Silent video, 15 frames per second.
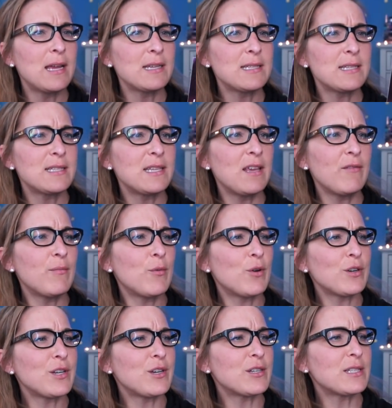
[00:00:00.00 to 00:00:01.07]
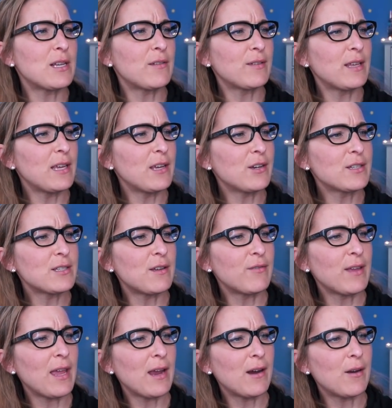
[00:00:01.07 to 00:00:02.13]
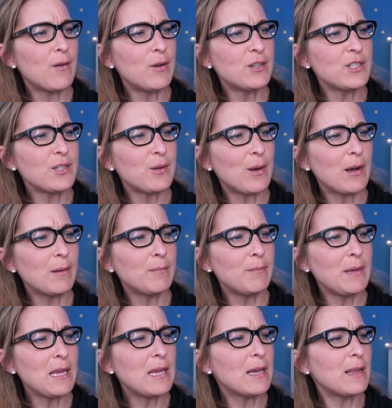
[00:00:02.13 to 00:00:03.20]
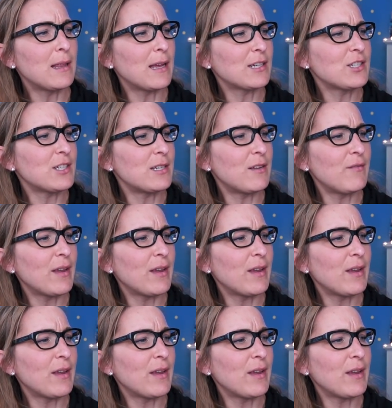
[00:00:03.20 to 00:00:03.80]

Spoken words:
It says give more to yourself, get your self-care onto our me collection,